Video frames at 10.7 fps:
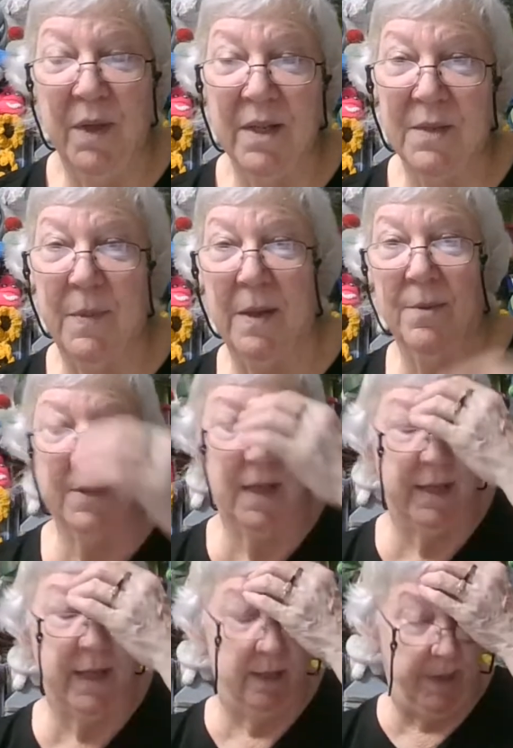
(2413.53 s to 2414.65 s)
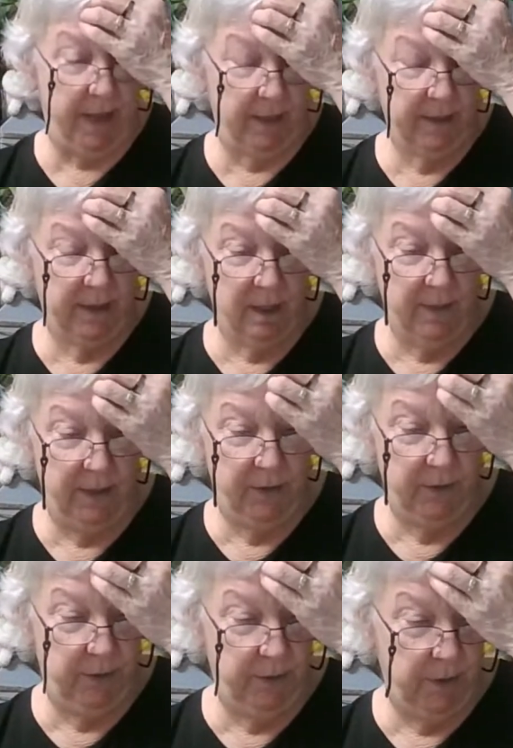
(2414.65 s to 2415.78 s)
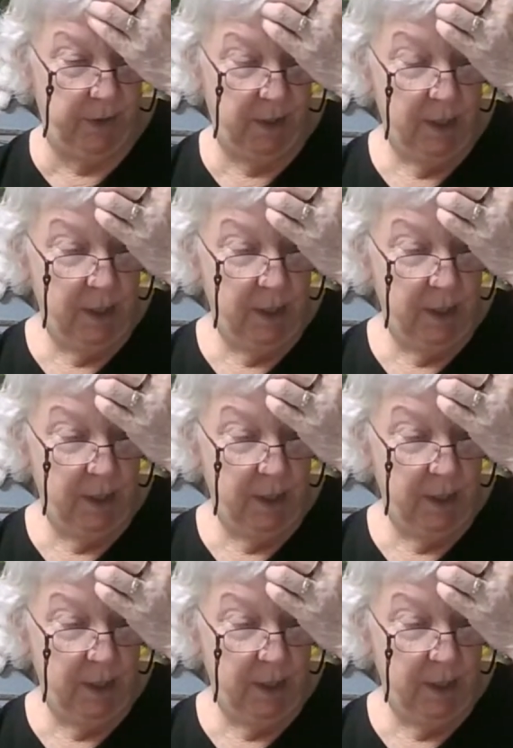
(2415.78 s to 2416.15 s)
Plus Pebbles, I got a box coming to you.